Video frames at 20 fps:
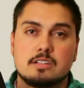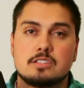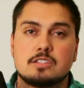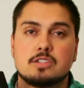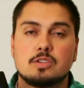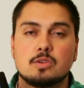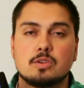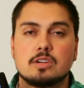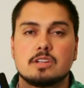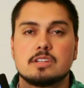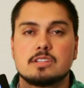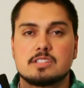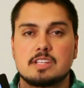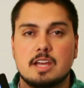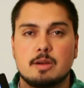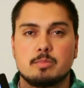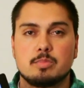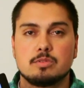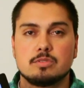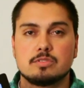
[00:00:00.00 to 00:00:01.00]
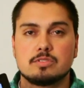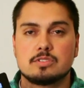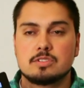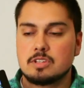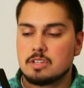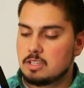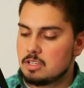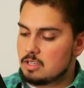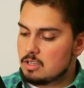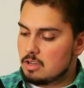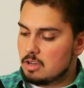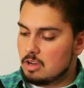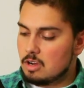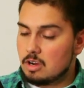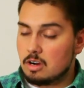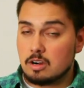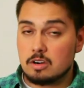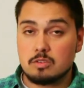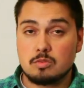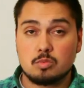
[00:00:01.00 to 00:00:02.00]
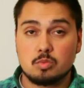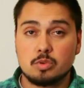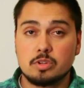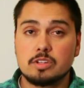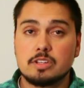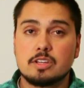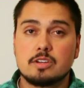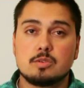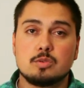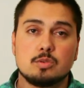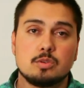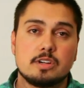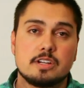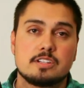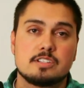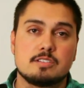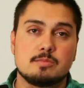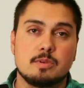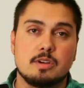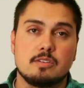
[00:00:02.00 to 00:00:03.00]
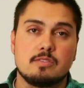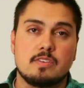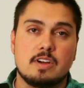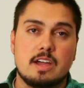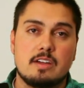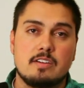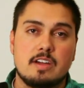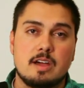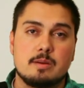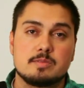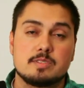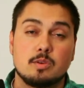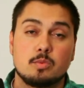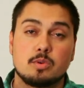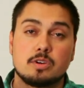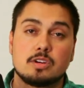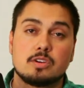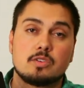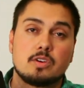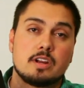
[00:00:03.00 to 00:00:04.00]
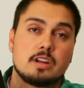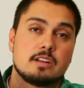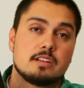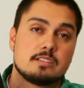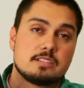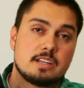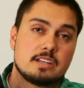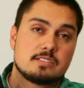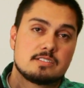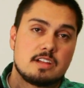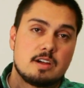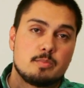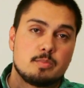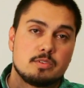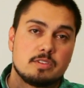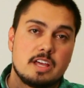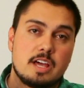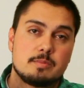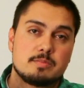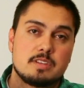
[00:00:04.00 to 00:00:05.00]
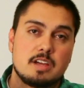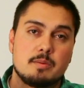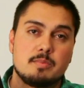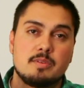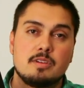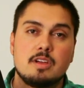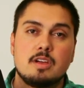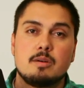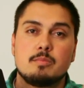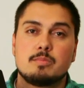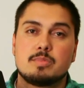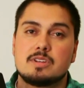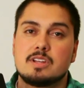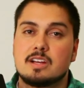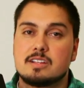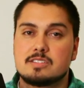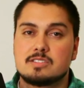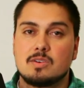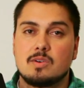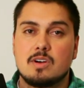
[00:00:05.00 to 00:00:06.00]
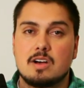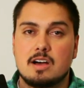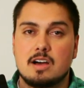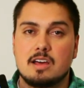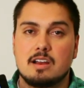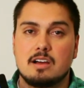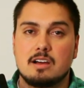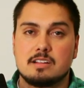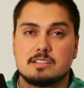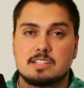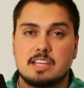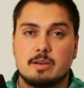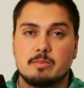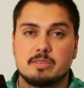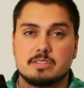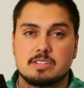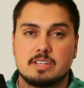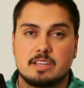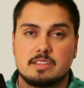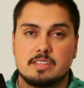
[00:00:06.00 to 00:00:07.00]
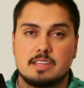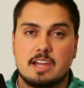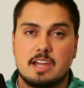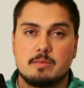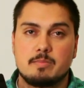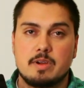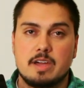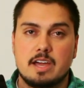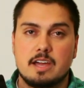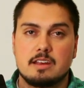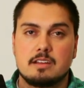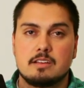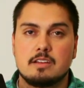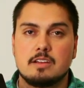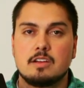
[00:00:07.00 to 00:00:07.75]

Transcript: Two good examples are really cool HTML5 apps that work great on a desktop or laptop, but not so hot on tablets like the iPad.